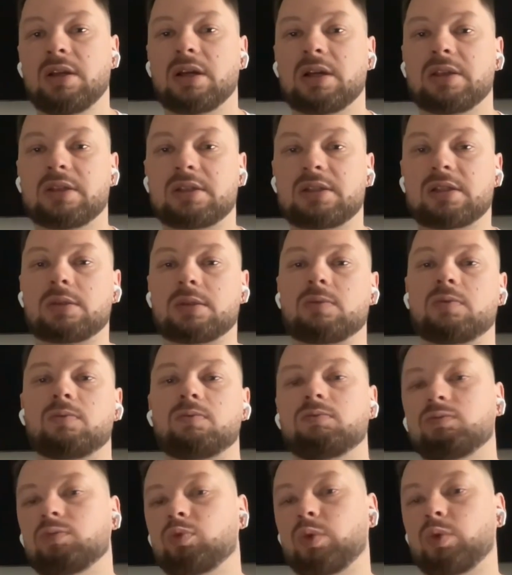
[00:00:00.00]
And this is
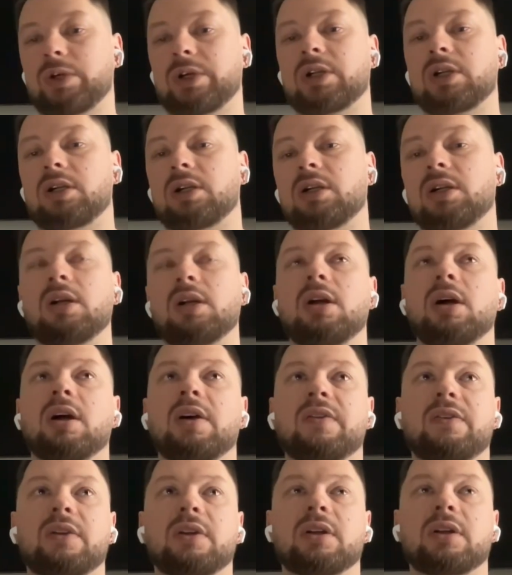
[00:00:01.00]
where
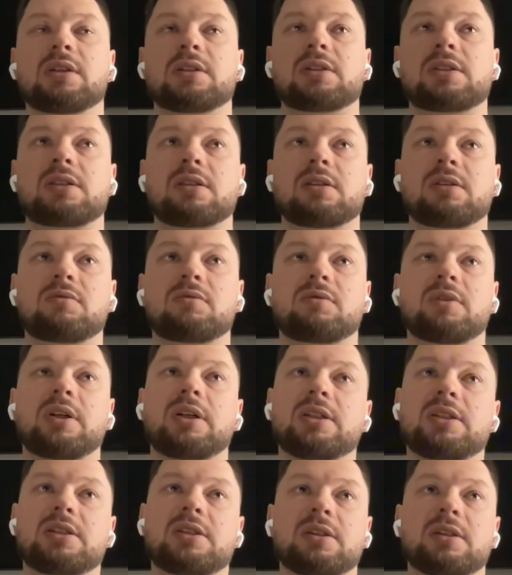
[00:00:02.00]
I think it's
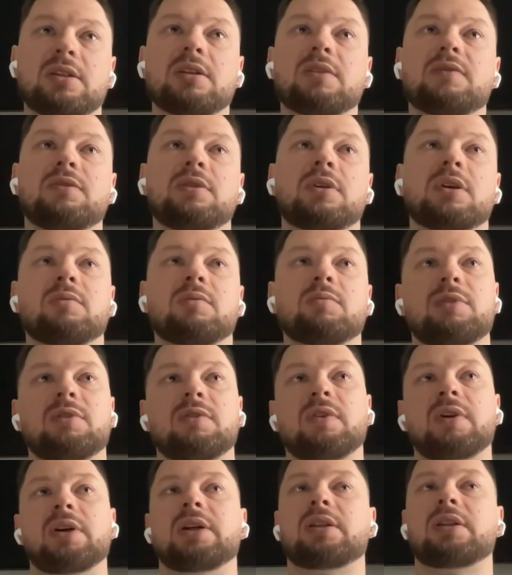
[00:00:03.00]
great if you can
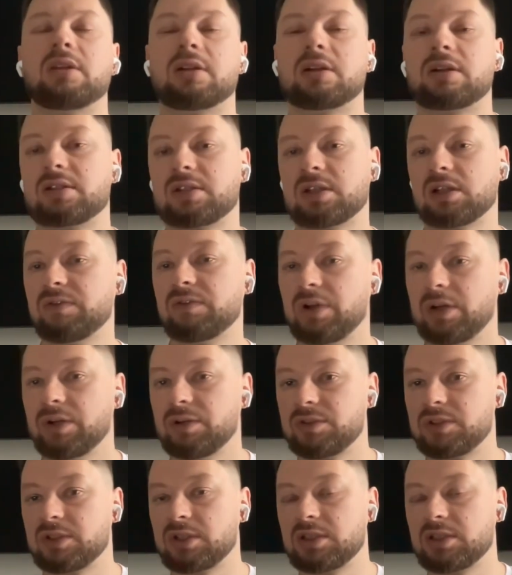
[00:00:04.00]
provide like a
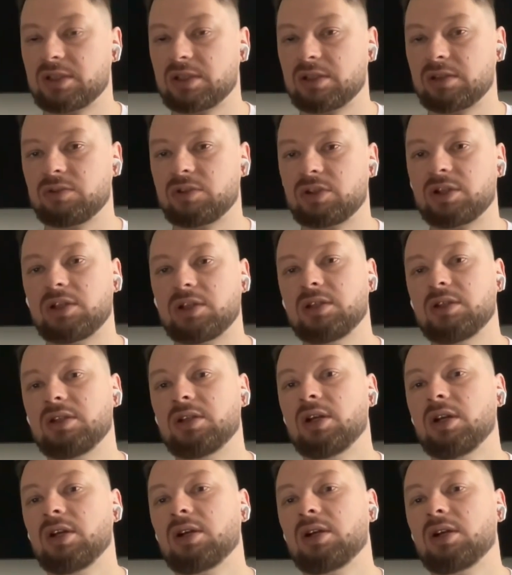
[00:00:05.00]
self-hosted solution,